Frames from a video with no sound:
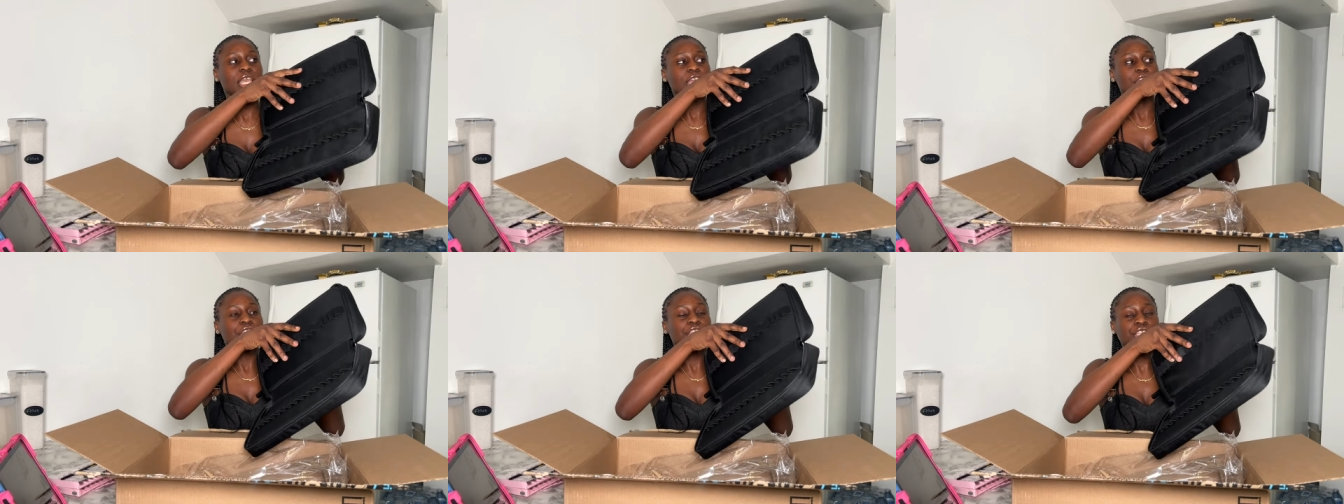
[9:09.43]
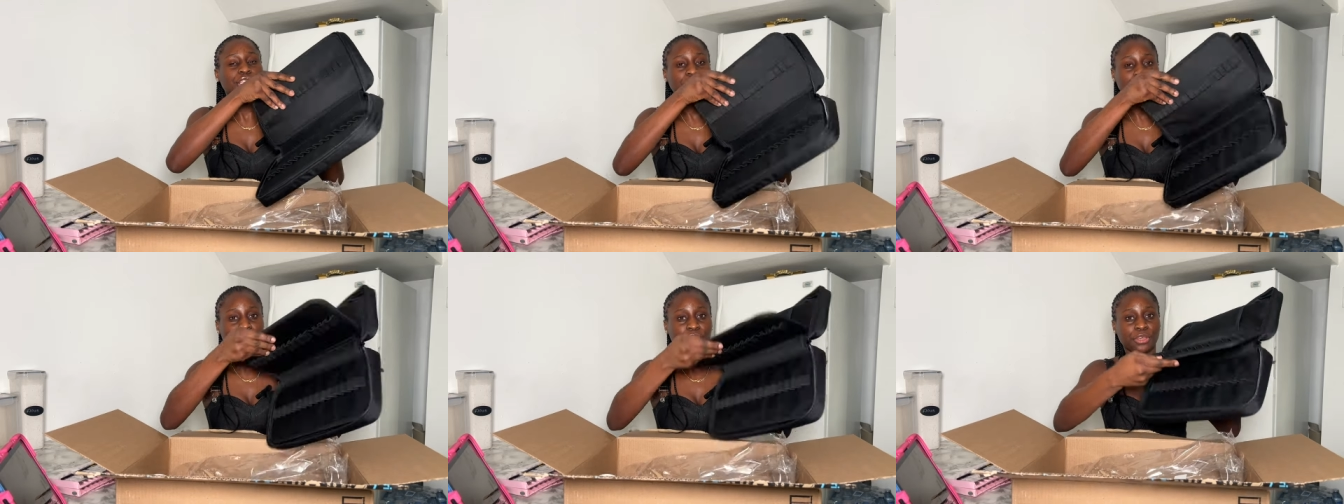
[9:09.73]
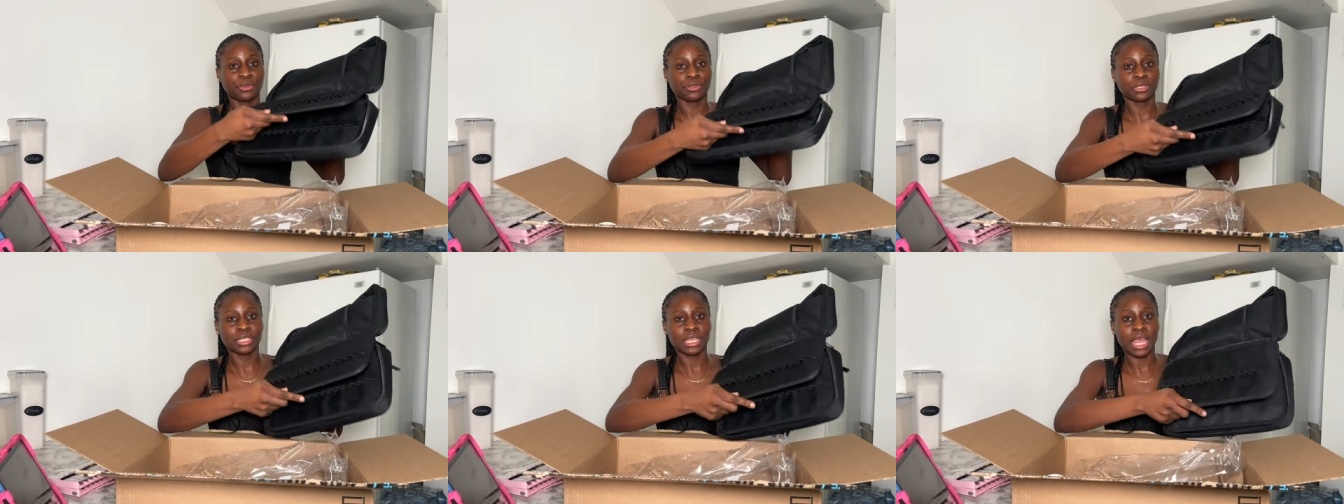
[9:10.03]
it's
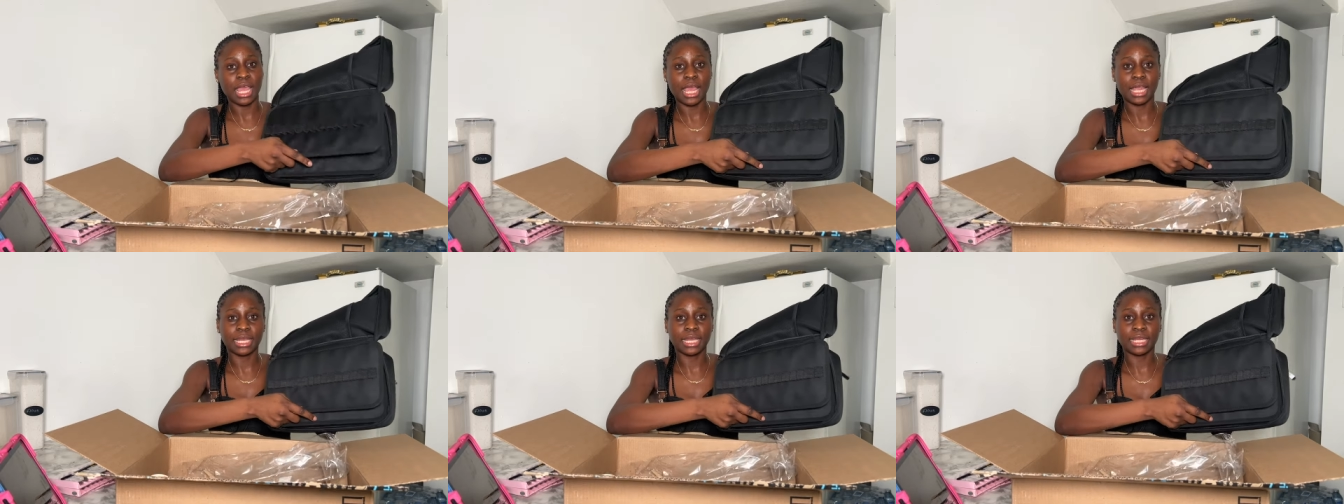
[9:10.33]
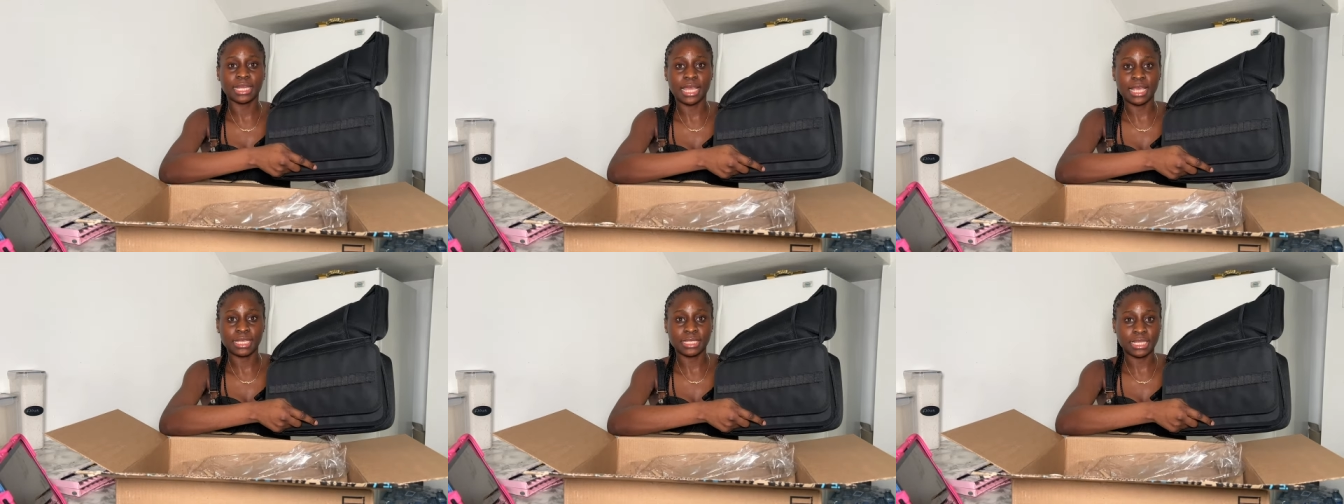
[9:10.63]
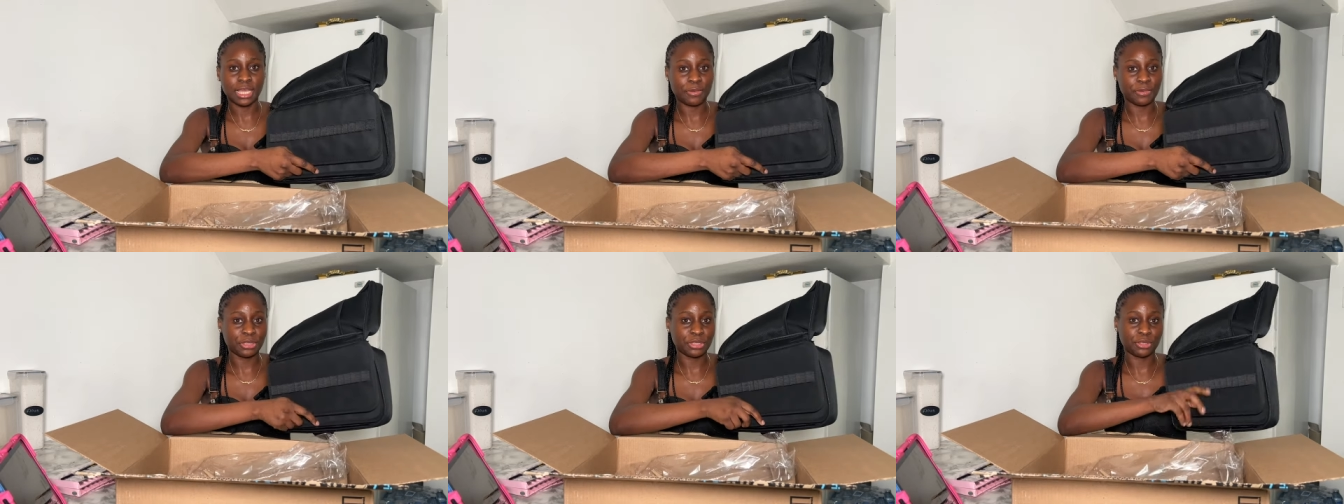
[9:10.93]
cuter and a
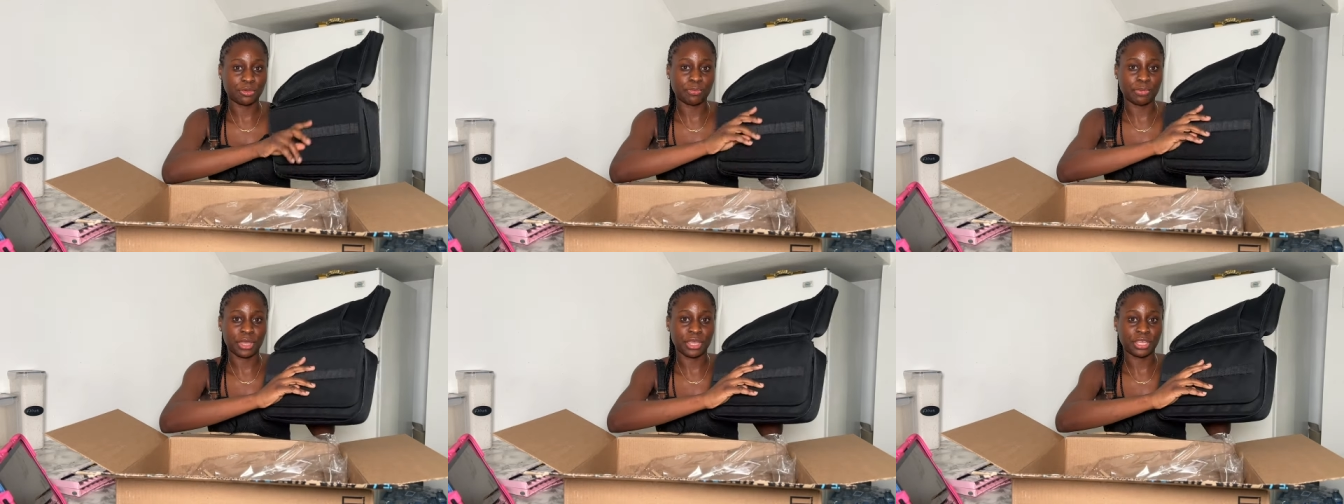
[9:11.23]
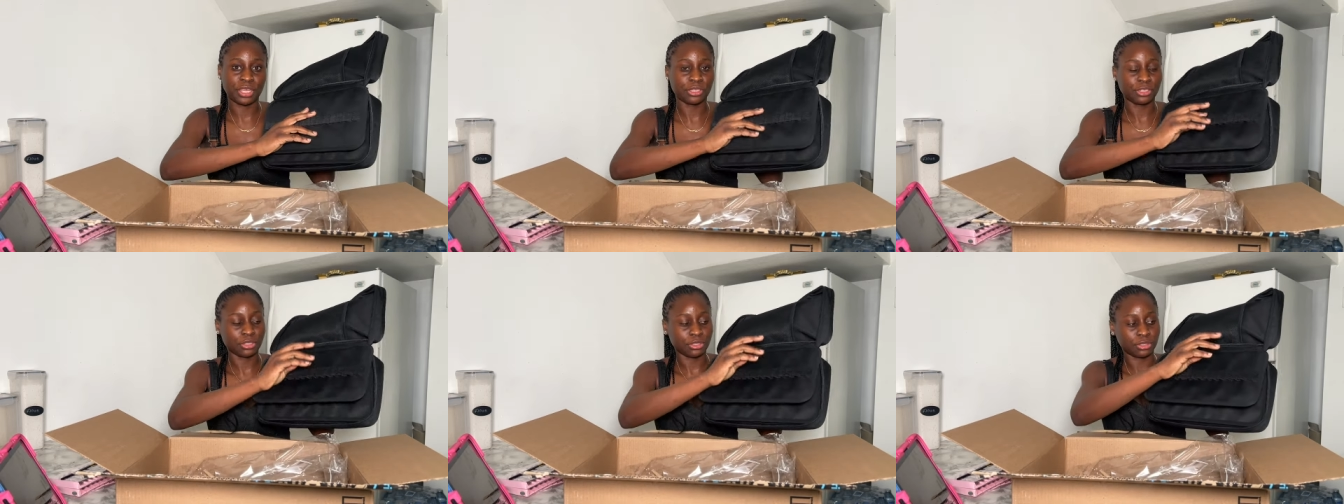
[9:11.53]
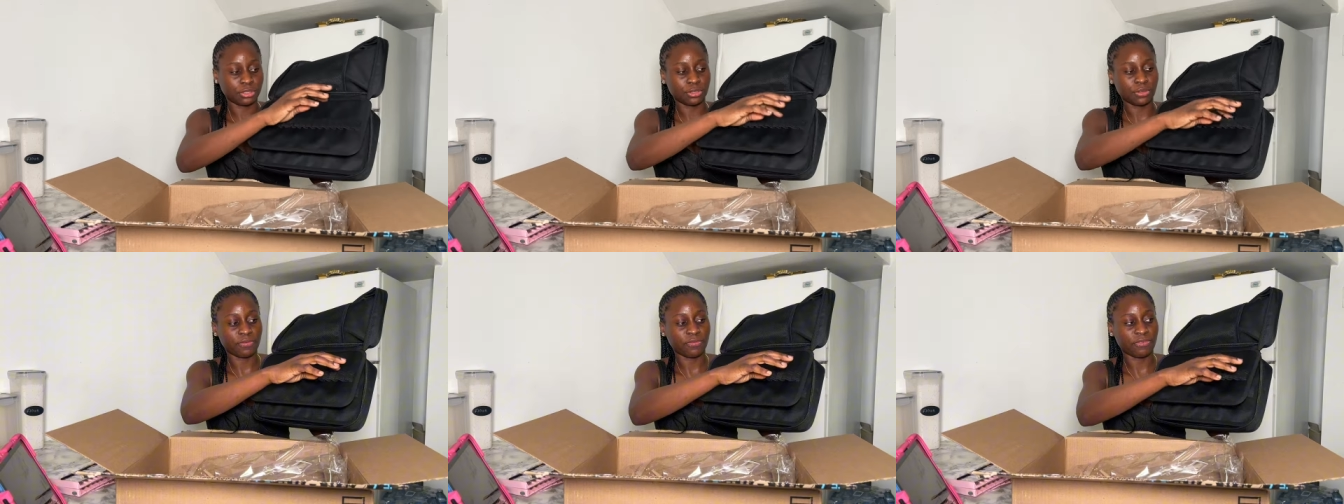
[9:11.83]
nicer way to package your
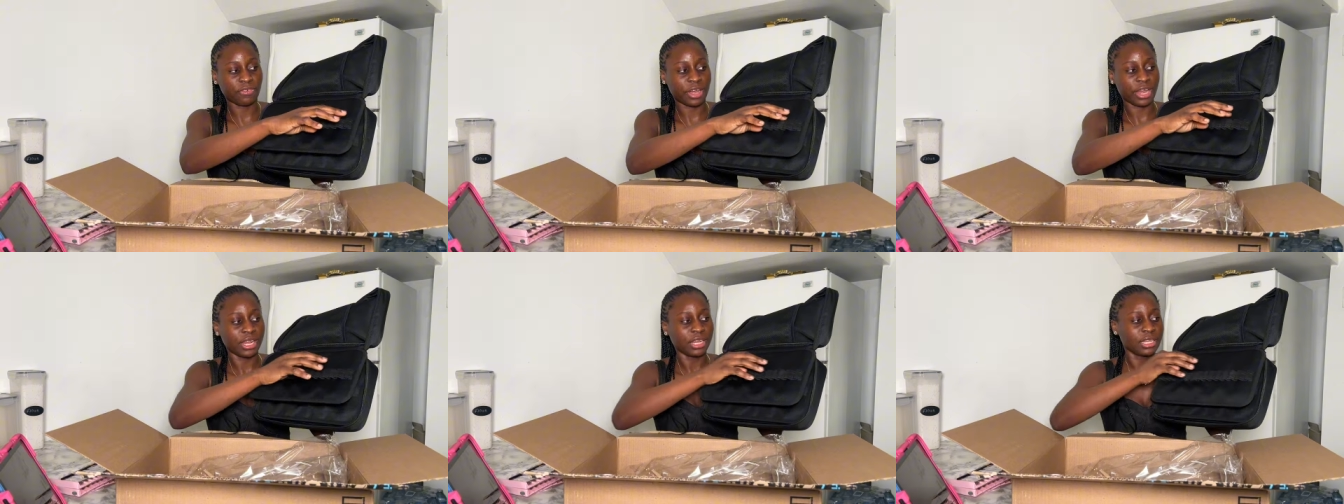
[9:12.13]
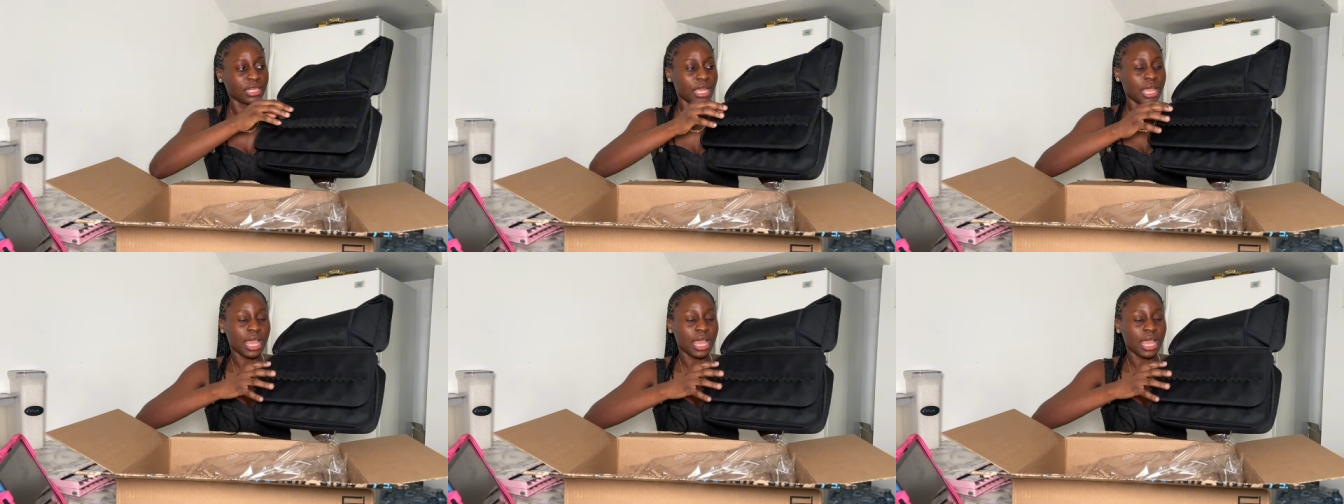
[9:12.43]
stuff right